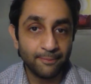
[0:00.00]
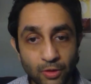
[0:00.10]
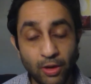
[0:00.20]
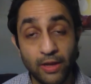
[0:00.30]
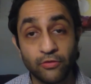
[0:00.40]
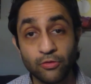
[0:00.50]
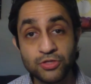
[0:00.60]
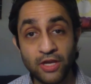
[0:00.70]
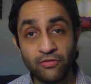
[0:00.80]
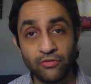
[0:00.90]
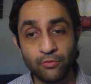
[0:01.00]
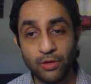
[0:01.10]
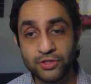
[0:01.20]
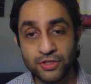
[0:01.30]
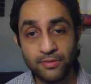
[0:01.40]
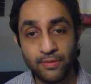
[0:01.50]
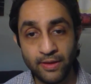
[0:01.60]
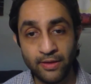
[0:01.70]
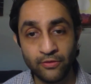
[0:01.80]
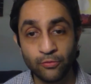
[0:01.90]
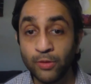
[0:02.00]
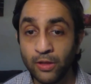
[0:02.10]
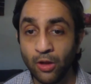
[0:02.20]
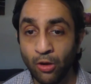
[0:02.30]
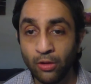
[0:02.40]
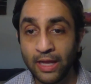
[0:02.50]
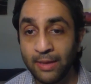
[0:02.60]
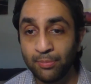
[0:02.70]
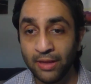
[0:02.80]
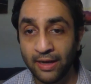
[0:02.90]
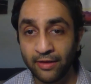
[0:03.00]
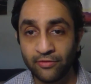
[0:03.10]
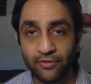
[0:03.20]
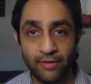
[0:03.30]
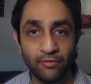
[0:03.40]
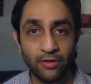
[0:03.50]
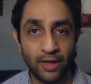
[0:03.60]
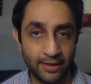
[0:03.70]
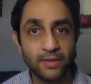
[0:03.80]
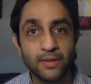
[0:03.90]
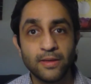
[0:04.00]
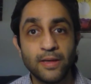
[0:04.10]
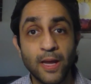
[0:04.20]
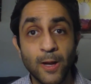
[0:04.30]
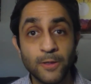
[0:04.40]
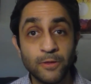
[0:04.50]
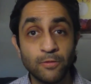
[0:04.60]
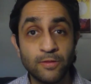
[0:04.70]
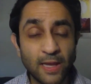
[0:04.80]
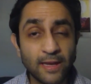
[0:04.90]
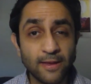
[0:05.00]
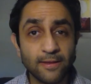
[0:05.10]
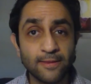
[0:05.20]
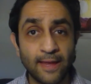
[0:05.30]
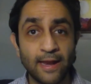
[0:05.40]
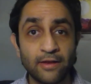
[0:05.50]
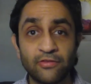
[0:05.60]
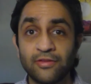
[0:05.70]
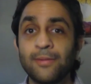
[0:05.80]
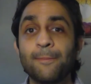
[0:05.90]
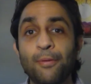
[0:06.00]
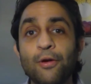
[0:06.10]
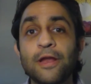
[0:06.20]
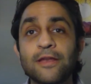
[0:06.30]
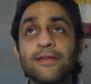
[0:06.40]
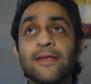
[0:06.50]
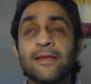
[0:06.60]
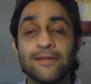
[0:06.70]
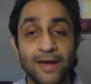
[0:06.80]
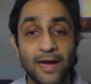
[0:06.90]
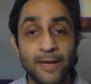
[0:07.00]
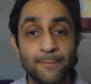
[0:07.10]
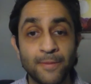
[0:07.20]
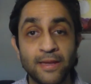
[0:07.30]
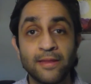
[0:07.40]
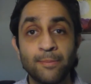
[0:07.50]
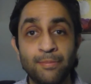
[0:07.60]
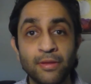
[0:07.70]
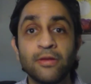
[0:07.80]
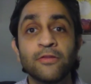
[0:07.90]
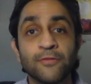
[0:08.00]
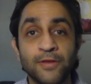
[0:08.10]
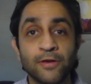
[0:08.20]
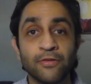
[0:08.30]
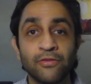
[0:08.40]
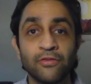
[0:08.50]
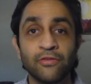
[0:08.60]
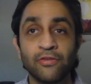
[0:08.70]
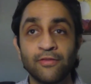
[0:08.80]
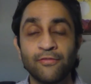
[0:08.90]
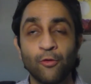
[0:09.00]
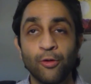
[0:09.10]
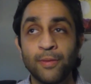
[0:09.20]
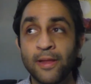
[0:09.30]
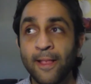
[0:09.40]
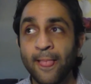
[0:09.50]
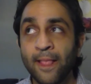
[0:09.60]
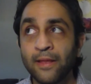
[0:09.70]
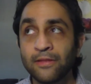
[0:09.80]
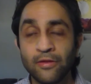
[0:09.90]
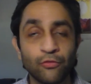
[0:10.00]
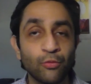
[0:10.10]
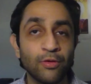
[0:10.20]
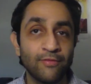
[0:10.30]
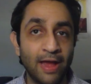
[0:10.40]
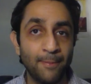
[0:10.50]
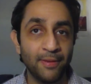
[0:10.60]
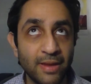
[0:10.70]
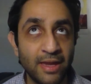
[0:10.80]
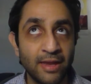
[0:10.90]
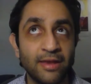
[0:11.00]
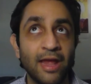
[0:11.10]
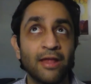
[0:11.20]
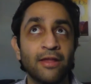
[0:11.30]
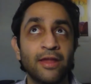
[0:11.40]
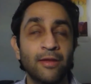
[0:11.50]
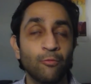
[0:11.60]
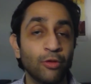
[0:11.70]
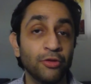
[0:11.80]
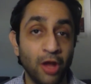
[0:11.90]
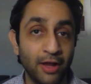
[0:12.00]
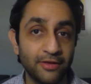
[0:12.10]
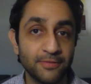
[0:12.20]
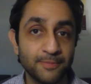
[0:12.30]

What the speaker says: Okay, so Jason's question is, will all 8 planets ever line up? Now, you'd think that at some point in time, in the billions of years since the sun formed, this would have happened. It will not.